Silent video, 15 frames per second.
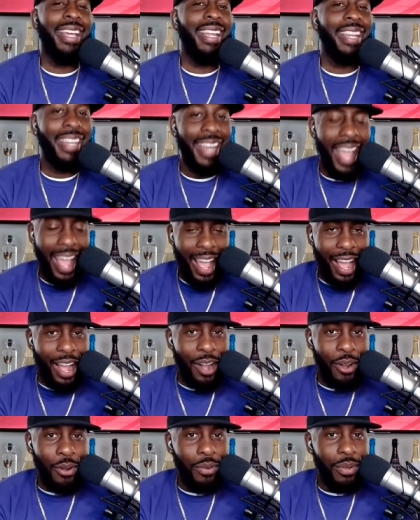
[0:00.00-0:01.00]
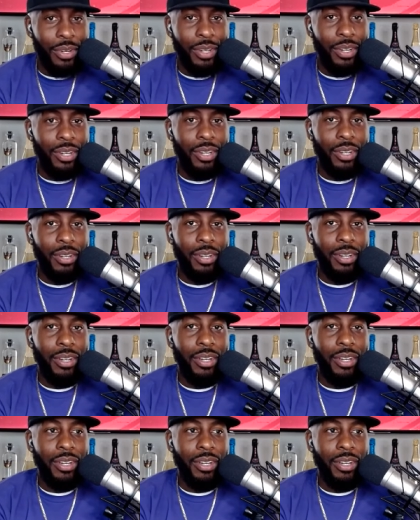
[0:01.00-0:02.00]
Now,
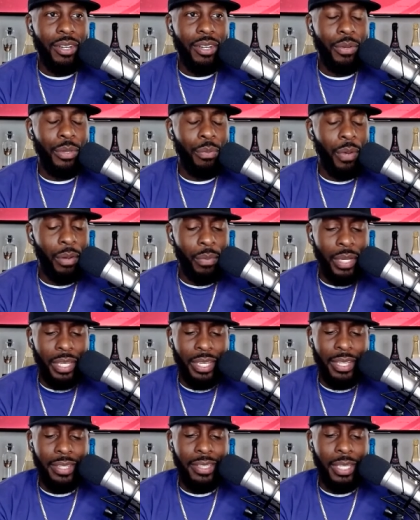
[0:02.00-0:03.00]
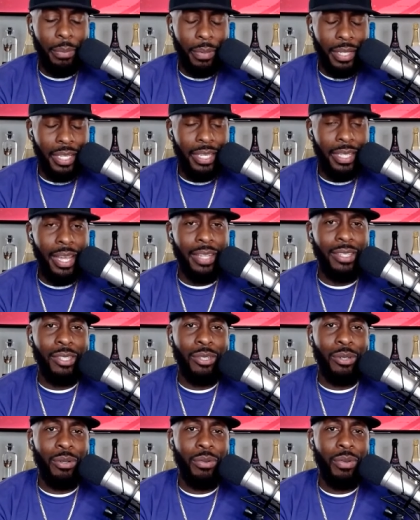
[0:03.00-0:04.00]
with what we typically like to
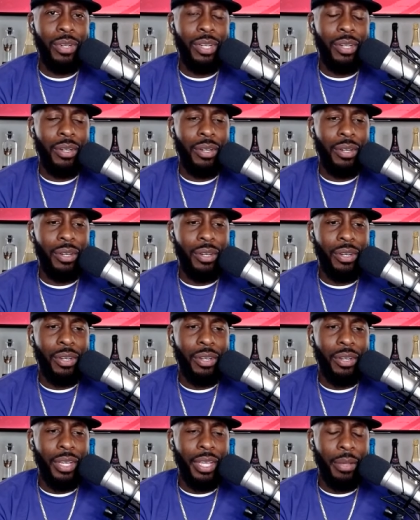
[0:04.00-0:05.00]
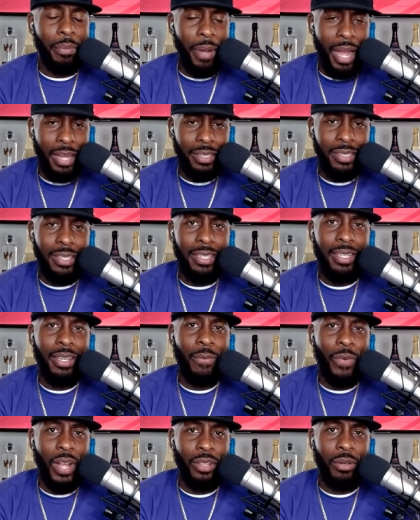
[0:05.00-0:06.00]
do in boxing
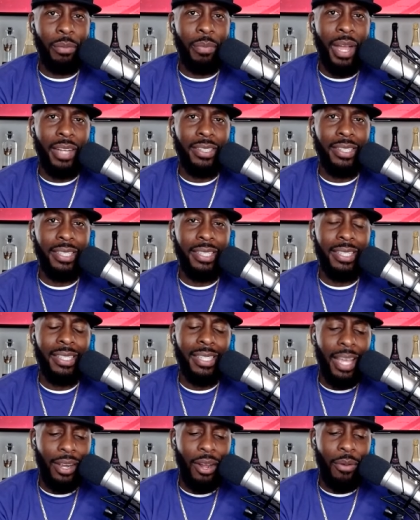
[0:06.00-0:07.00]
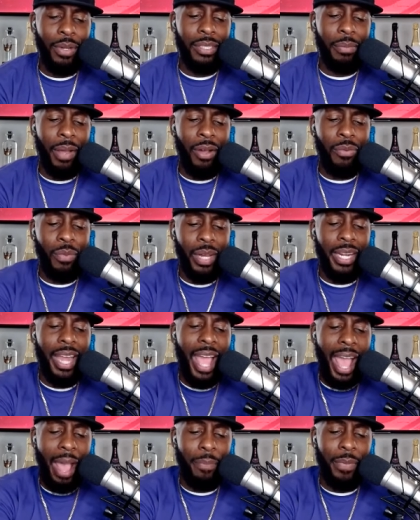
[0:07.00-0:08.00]
and following boxing, it's not always about what
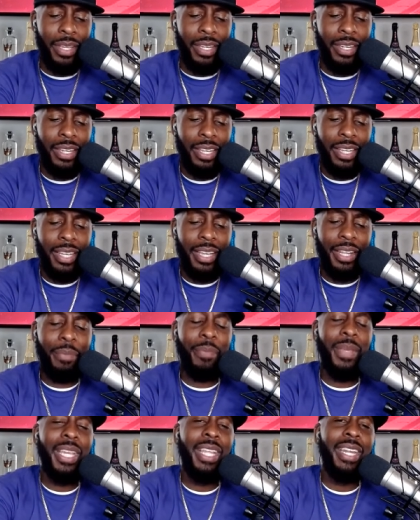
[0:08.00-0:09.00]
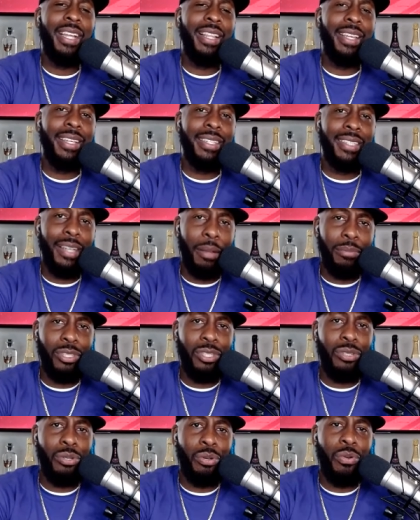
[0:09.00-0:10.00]
happened. It immediately jumps
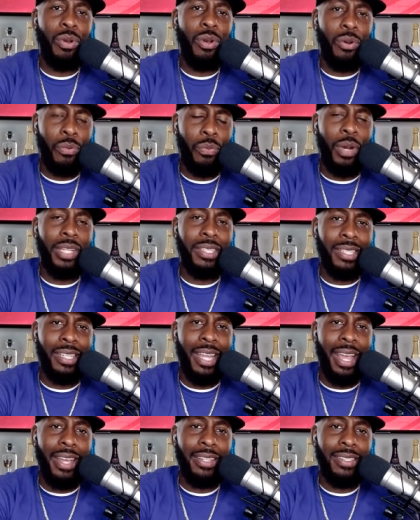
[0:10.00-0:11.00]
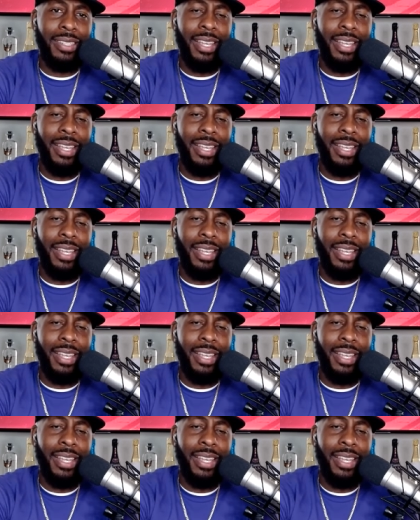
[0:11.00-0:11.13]
to what's next.